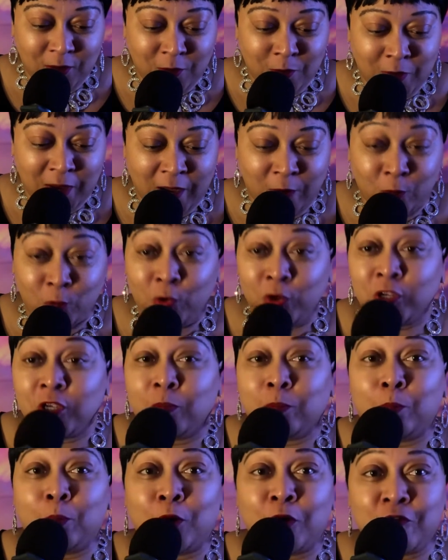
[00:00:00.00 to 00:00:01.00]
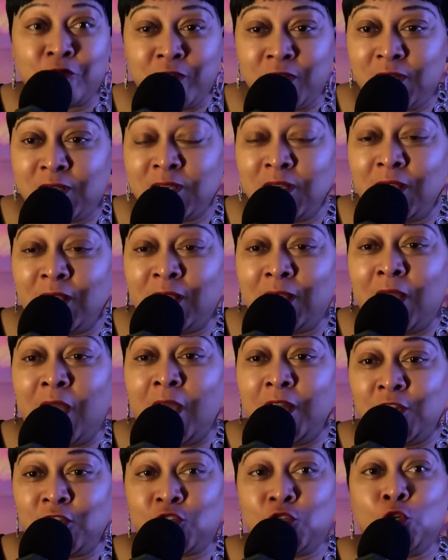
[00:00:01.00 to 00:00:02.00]
by William Murphy saying
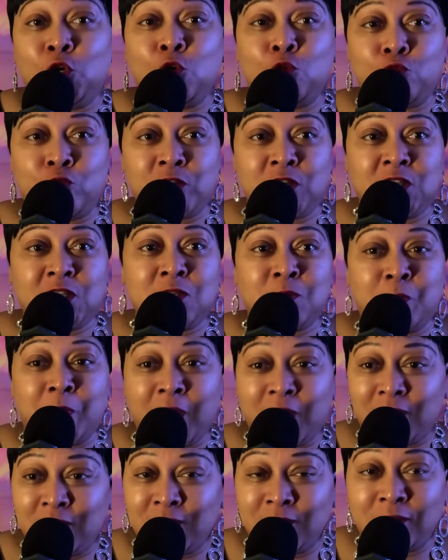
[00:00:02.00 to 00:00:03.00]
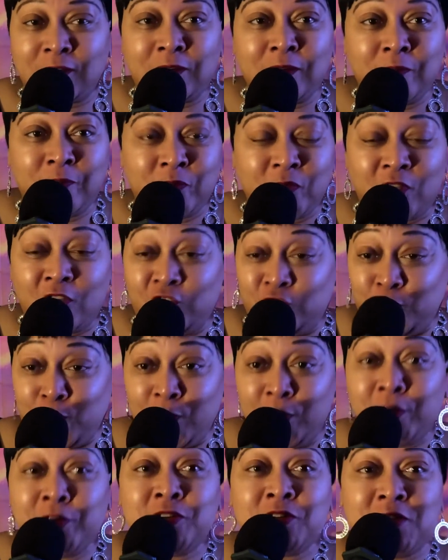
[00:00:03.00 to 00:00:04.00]
God is no respecter of
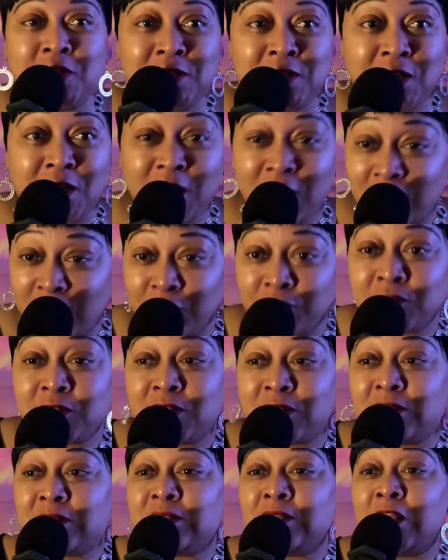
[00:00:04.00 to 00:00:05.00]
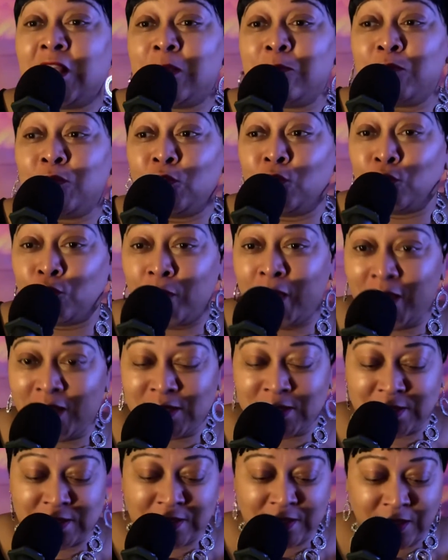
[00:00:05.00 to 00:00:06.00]
persons and he gives the same
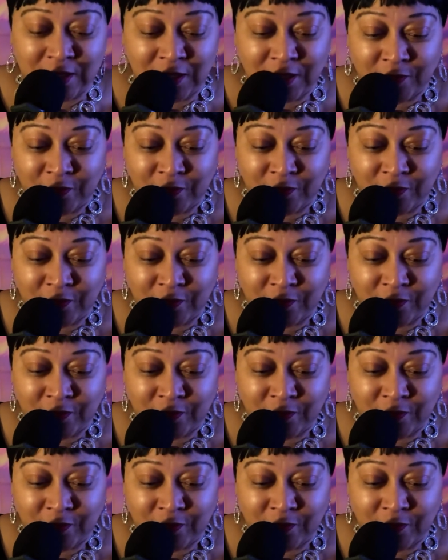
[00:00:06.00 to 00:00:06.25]
grace.